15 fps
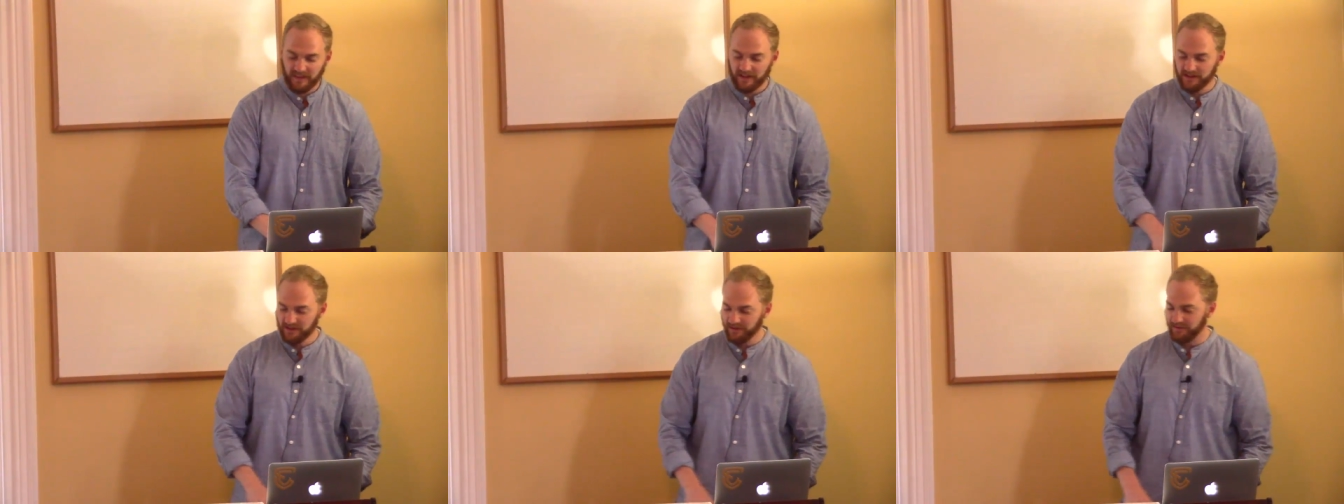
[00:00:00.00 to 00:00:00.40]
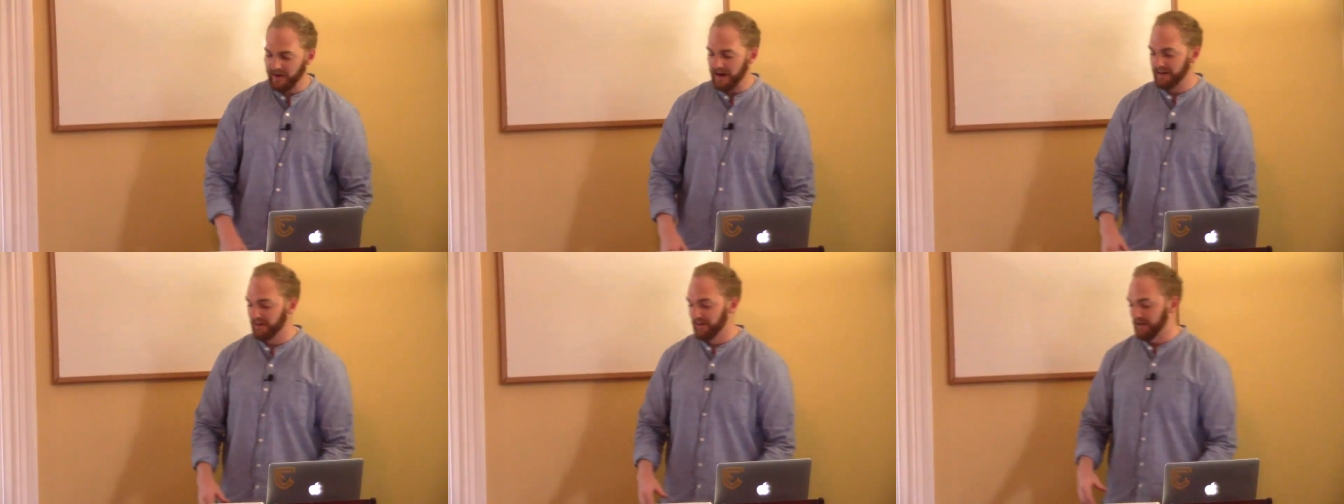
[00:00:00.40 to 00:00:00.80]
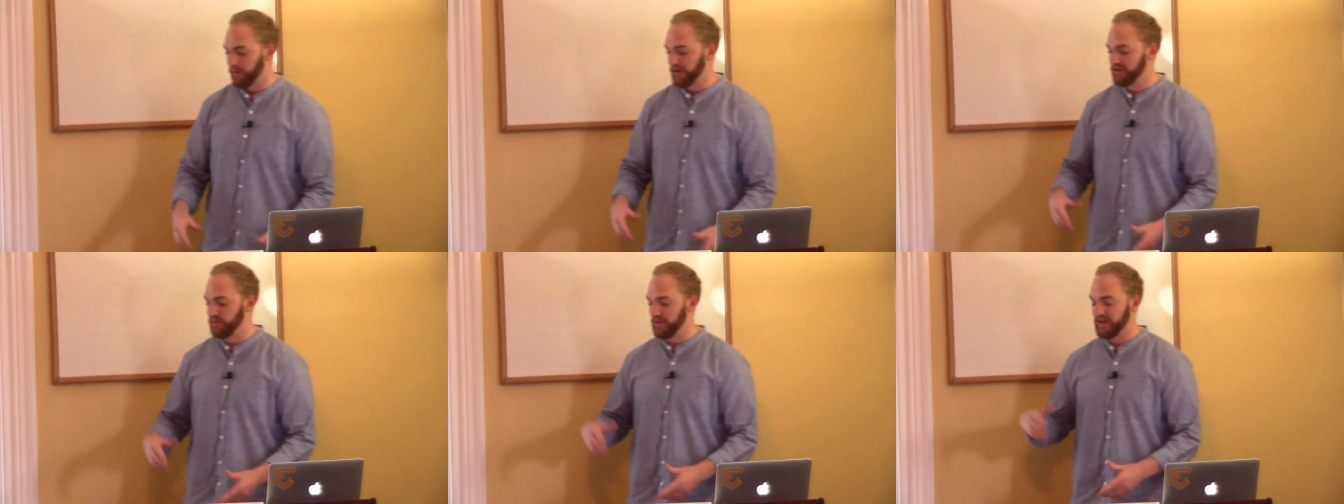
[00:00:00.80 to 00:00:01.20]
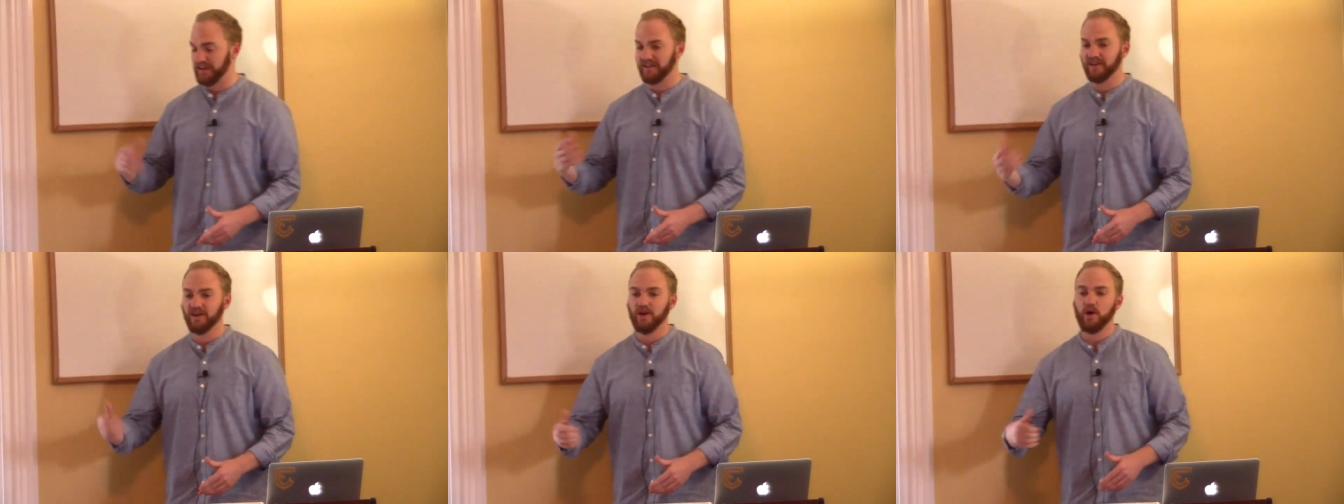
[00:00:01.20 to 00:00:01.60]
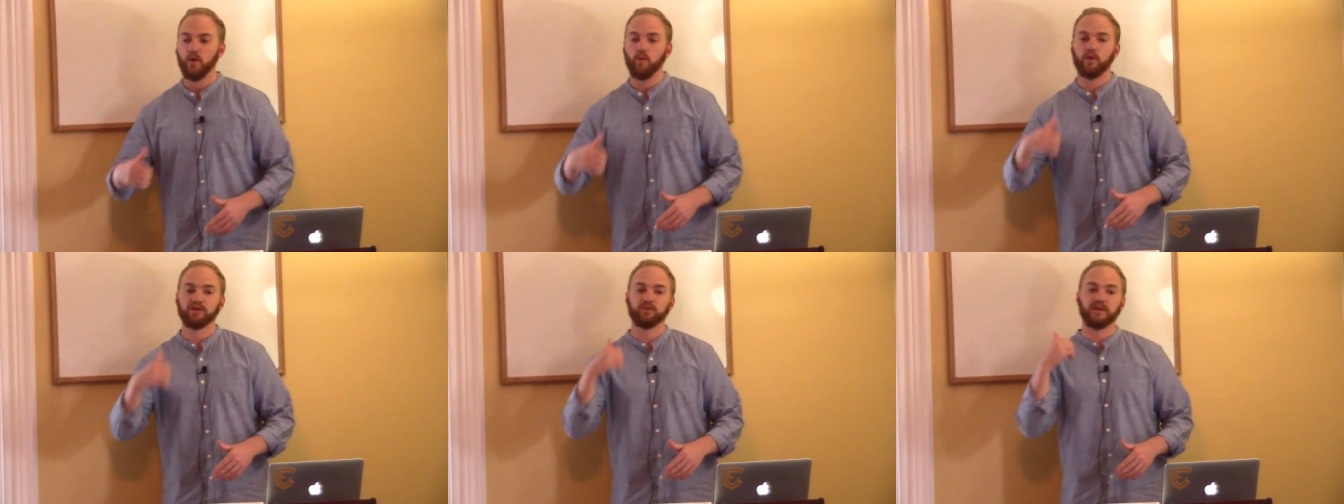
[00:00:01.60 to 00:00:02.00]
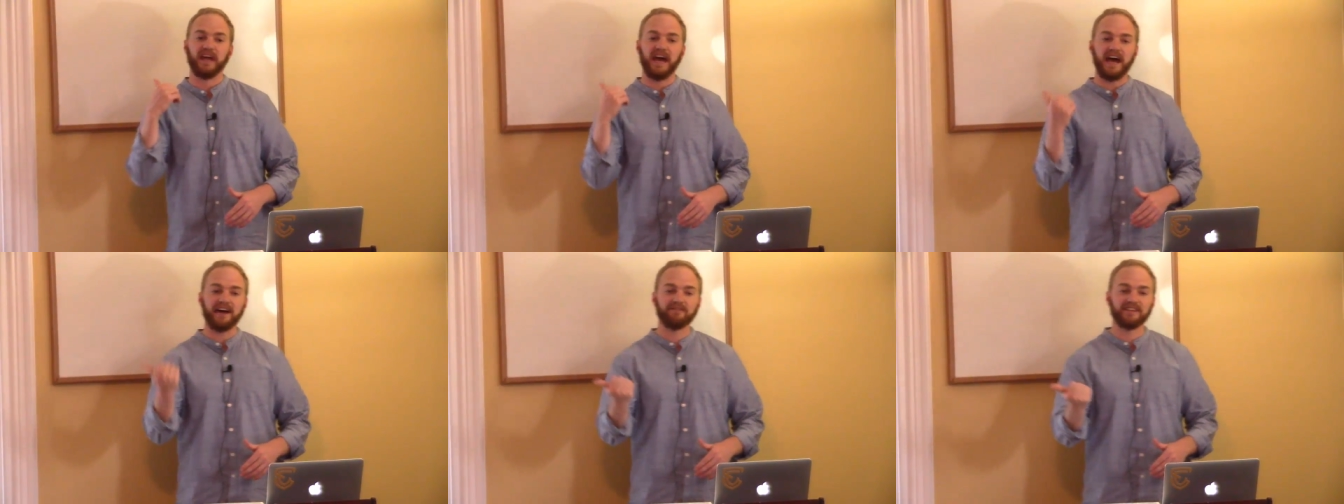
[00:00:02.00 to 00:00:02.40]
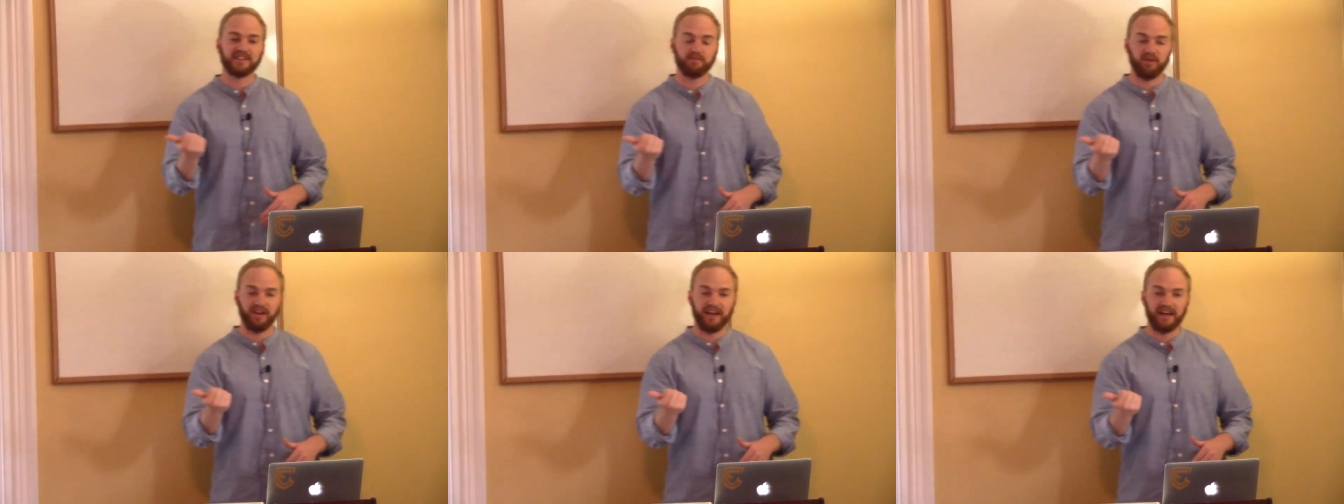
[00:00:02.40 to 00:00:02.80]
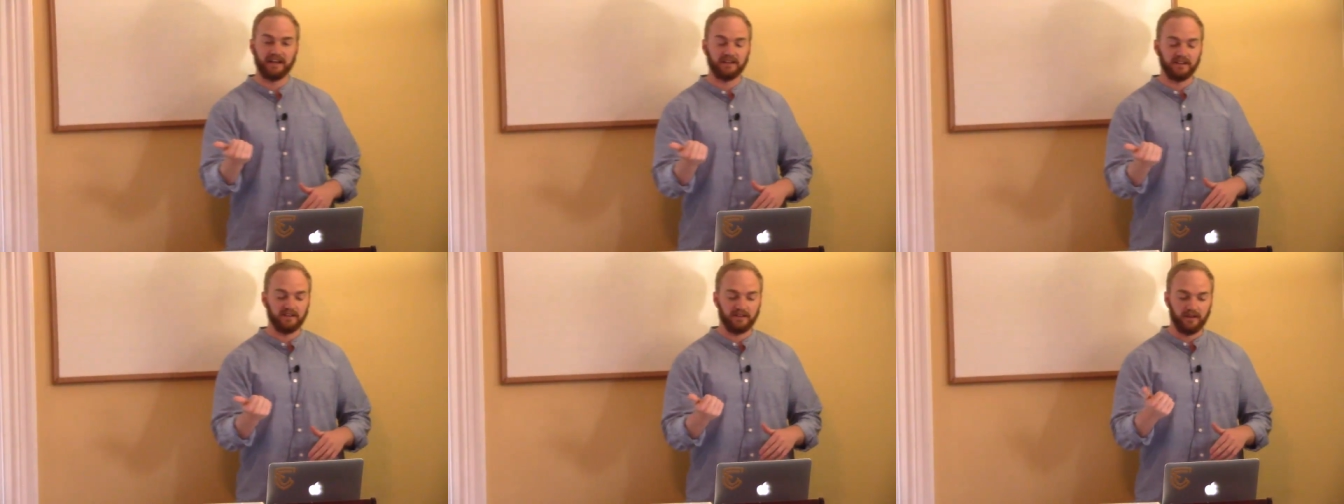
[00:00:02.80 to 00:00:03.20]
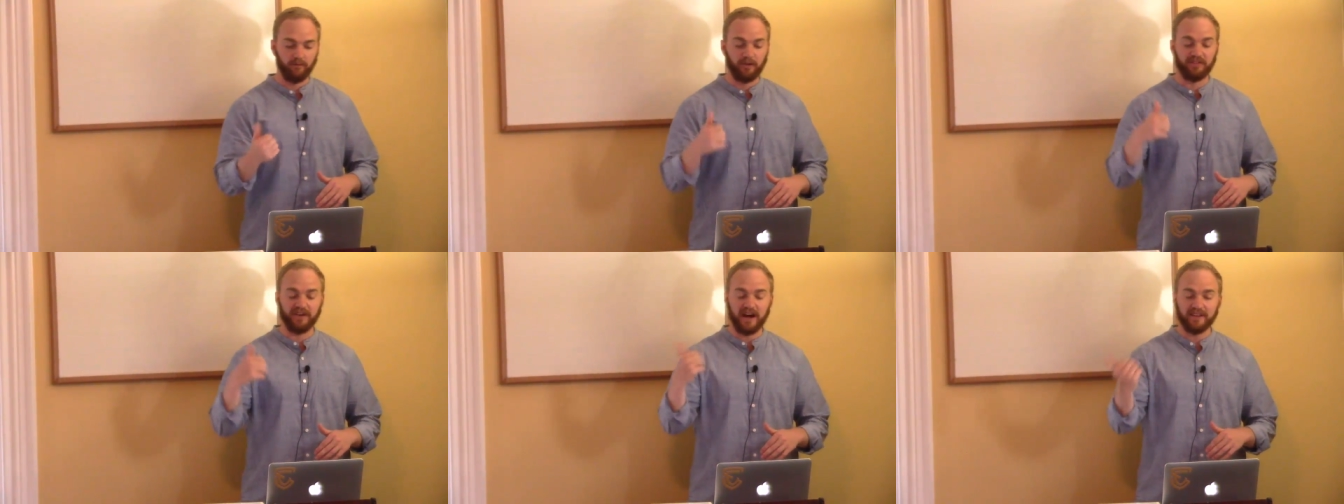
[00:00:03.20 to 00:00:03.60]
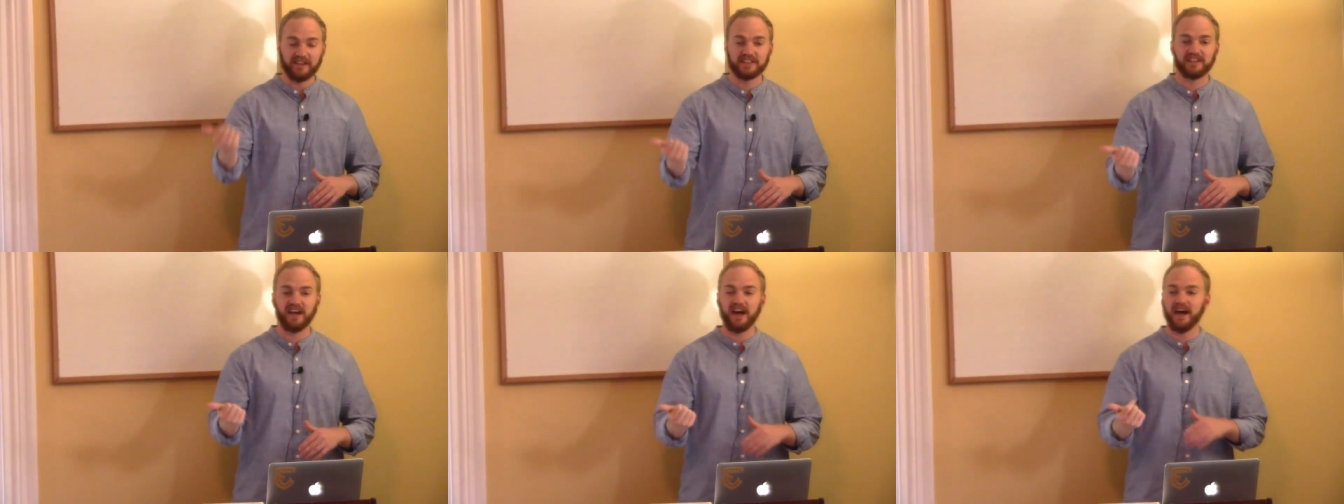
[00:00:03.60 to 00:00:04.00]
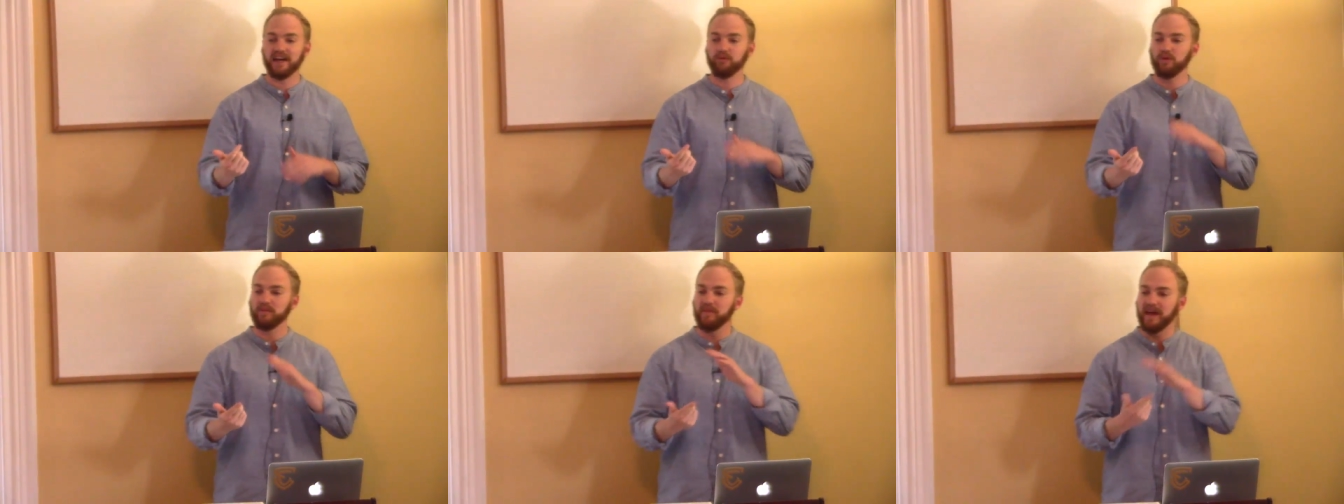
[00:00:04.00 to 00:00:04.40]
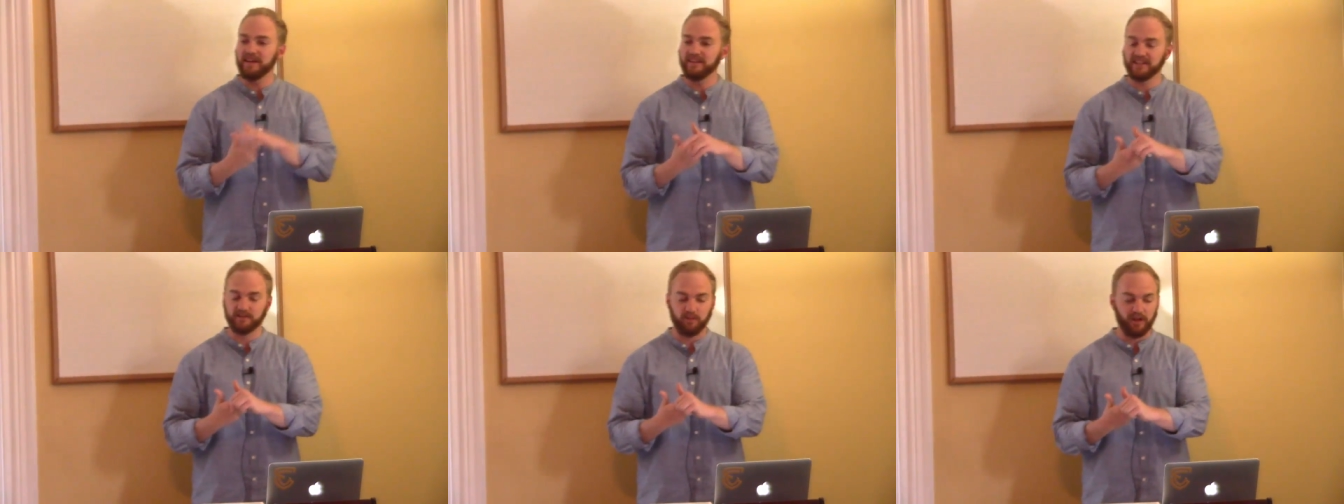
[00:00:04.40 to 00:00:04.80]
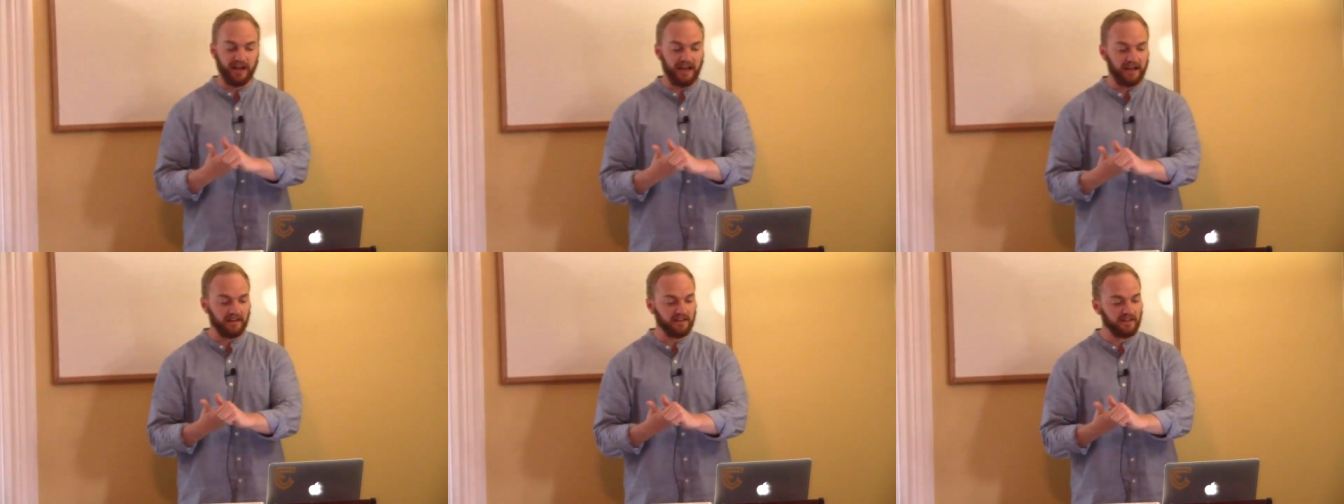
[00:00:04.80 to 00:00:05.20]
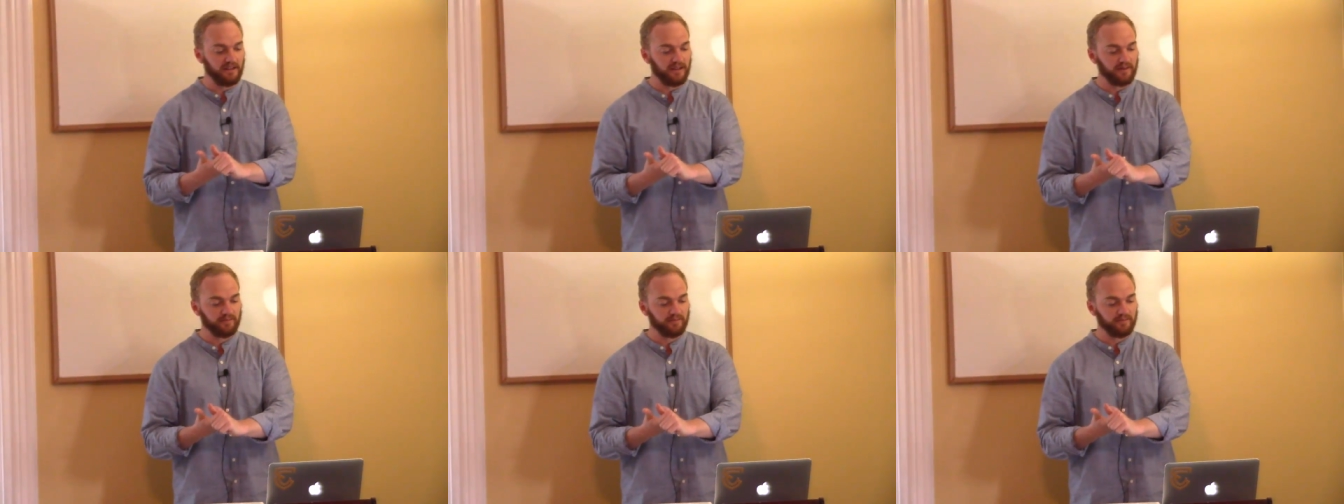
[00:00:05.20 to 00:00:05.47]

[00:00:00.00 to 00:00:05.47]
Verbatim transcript: So finally, once we, once we have this plan, we find this guide, we make this plan,